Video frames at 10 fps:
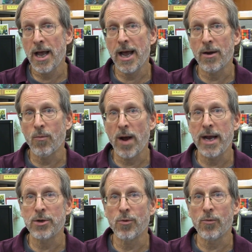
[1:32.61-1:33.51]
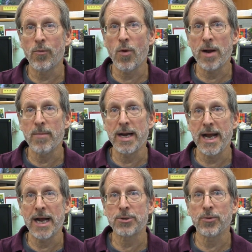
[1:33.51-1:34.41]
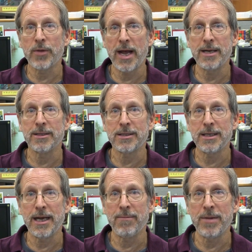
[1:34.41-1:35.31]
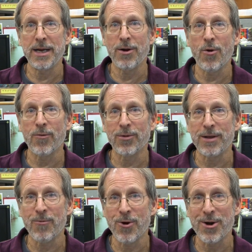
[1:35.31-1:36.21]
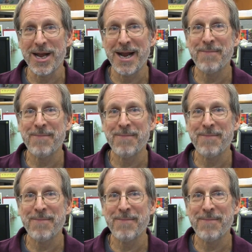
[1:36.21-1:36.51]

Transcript: and a way to avoid my natural tendency at being overly wordy.